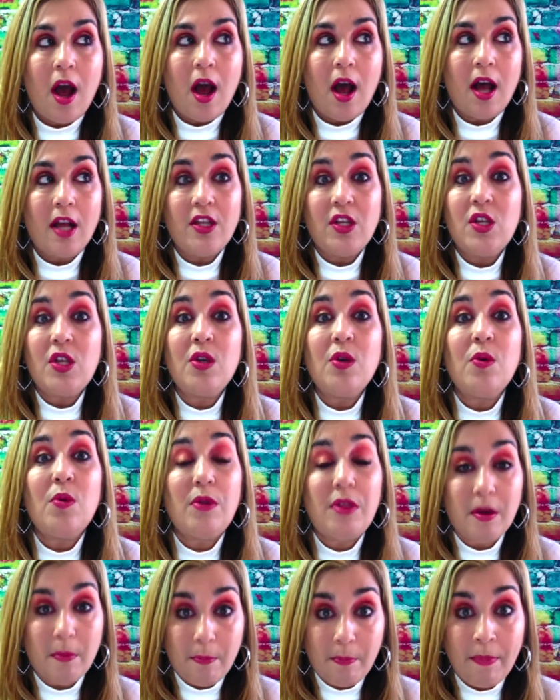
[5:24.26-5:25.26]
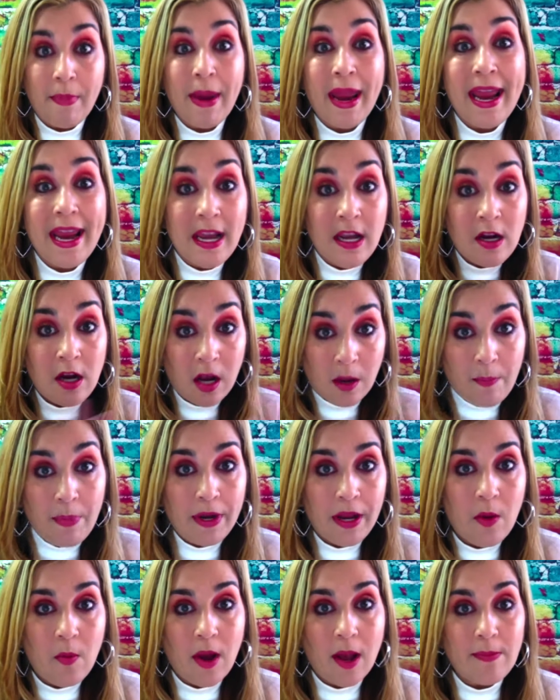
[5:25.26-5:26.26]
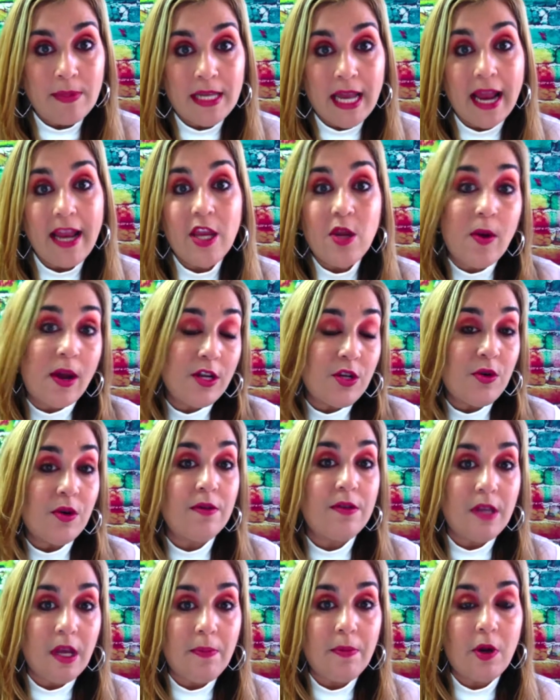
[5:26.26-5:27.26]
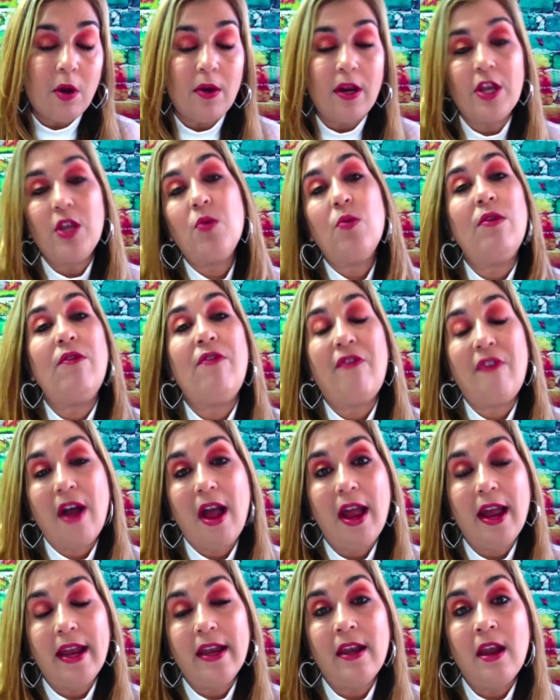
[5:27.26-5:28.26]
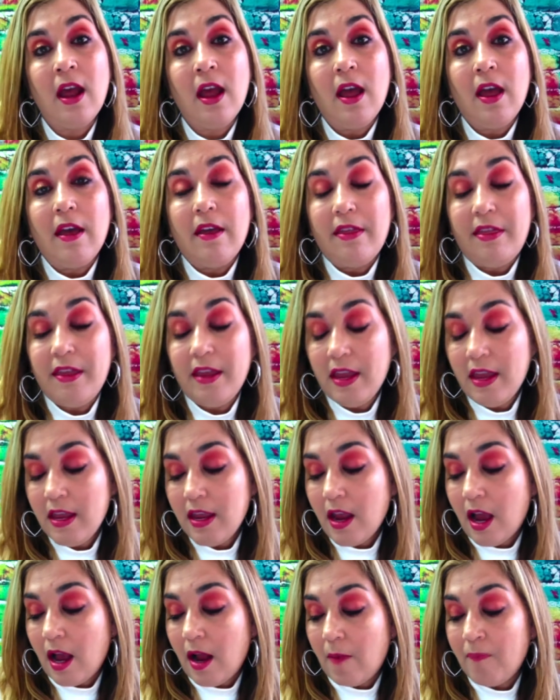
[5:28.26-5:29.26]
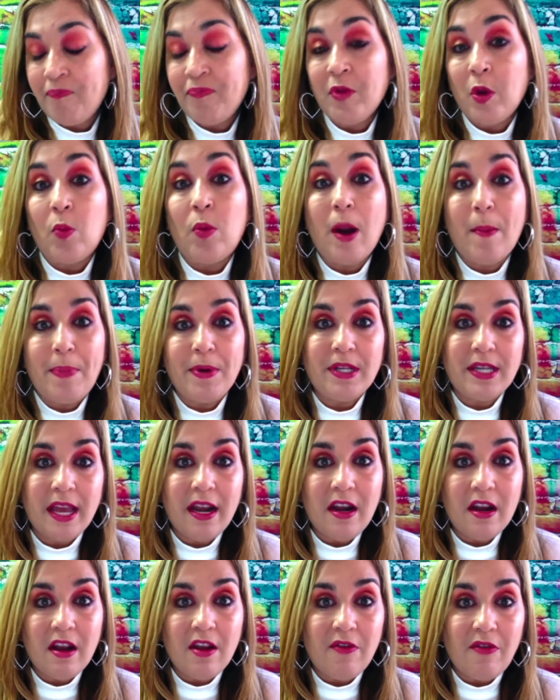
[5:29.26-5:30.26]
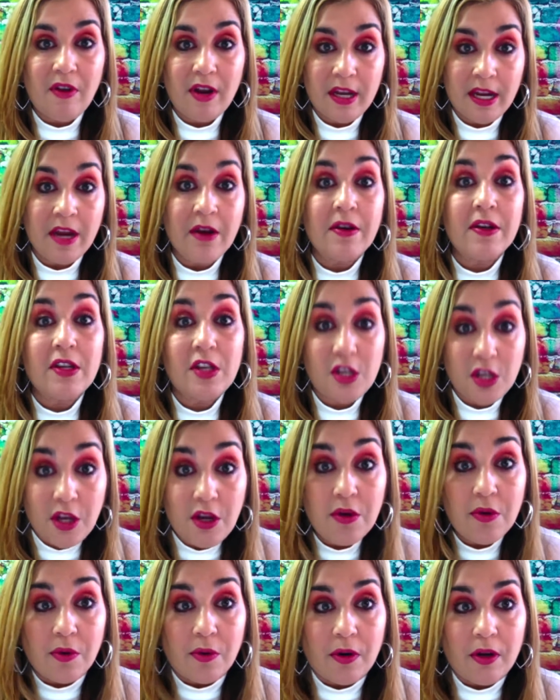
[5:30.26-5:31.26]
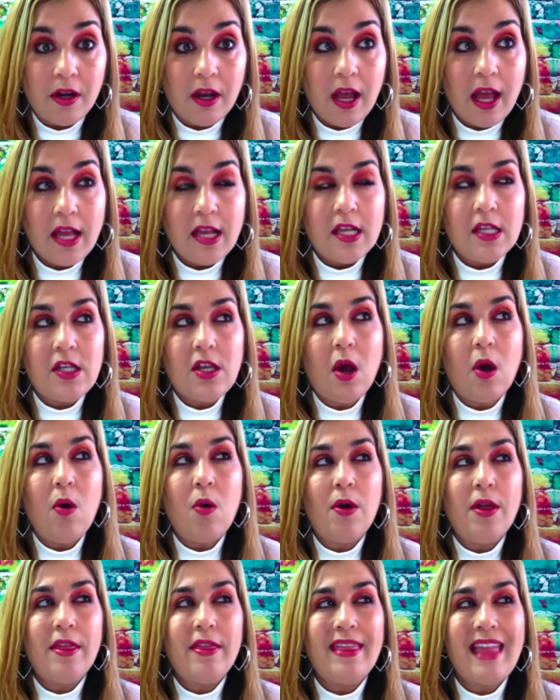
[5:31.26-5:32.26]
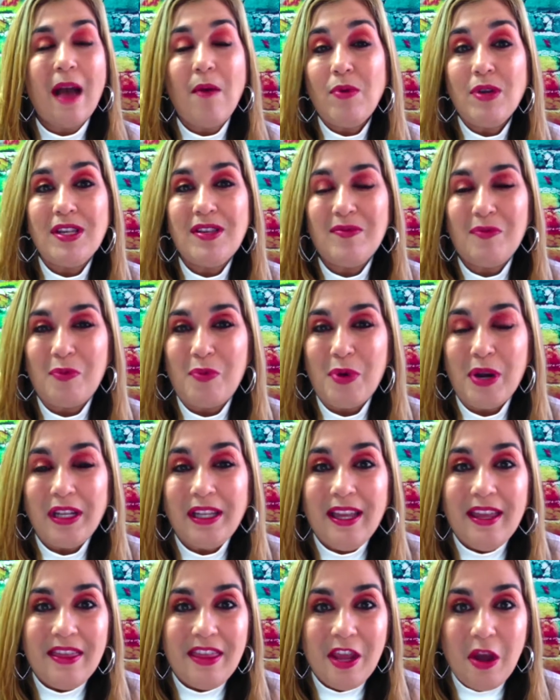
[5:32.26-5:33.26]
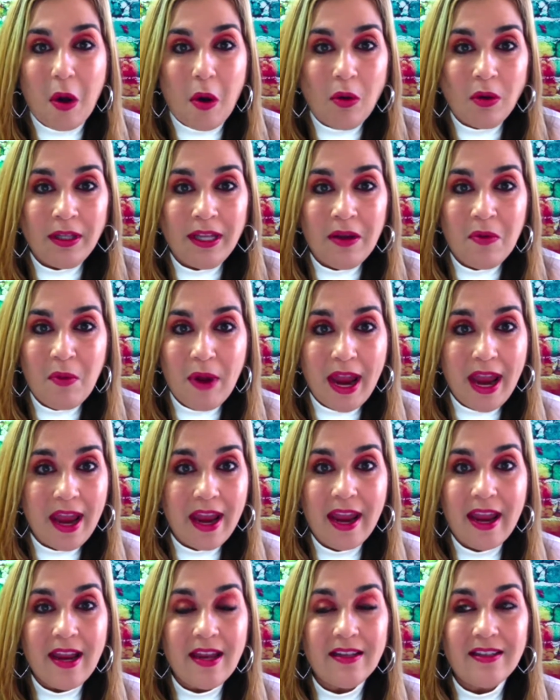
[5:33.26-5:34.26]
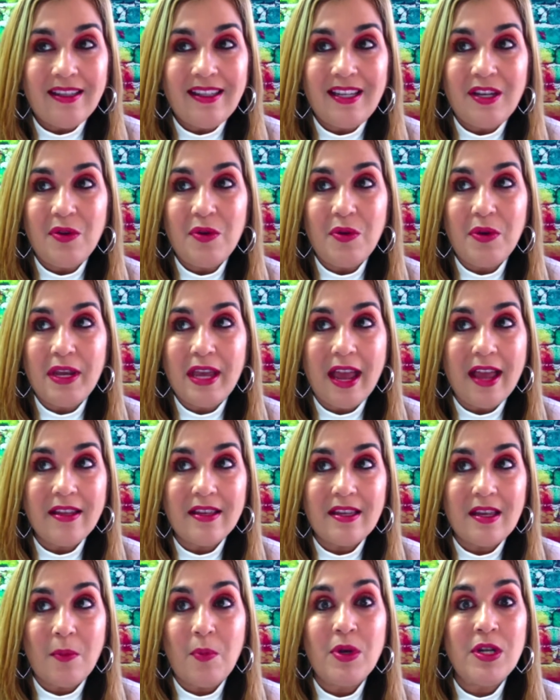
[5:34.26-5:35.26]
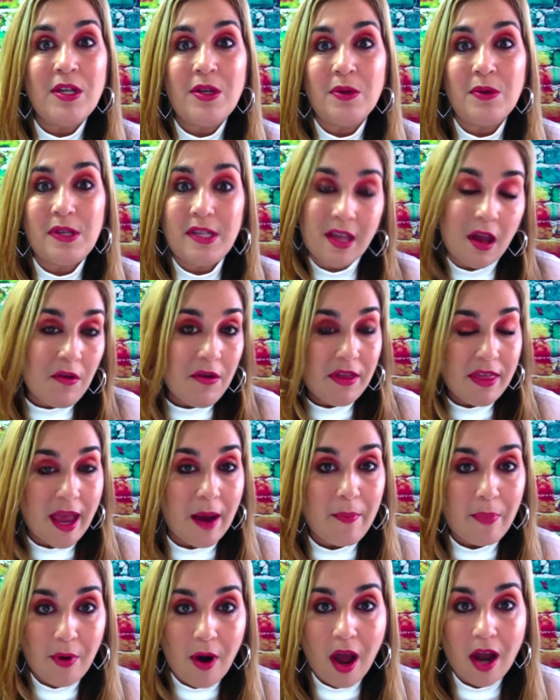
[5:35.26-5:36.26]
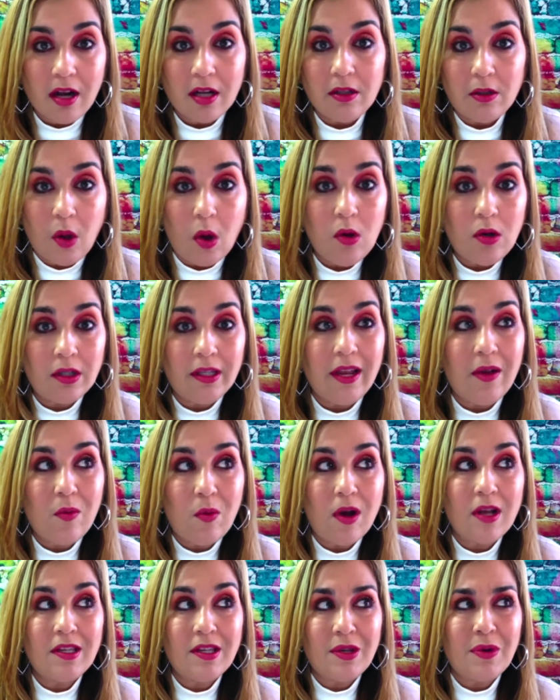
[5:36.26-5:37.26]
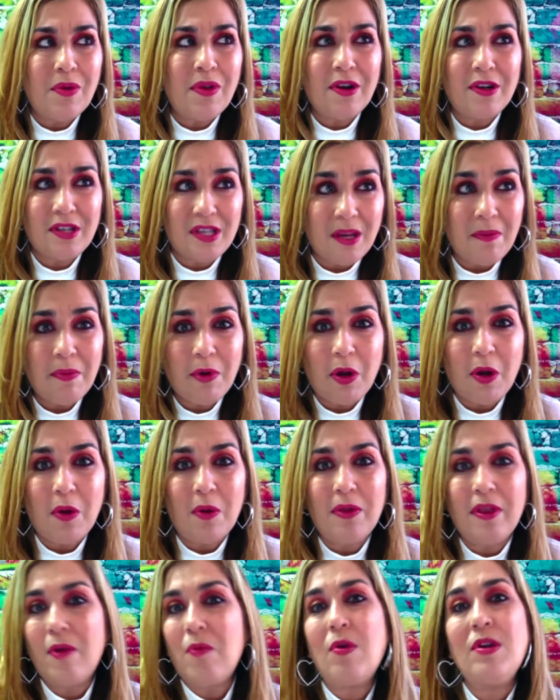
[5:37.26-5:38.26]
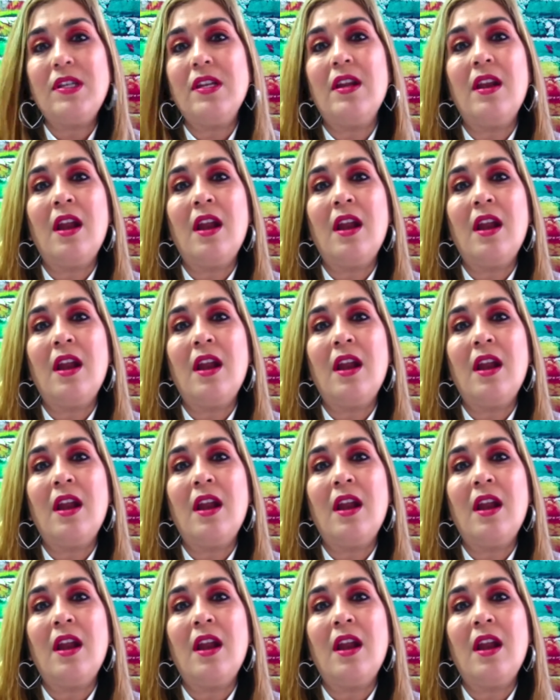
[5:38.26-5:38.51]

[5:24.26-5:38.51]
to the main company website, you enter a zip code and you would find the representative nearest you. So that was really the only way to get someone to sell you that product locally, was through their zip code. There wasn't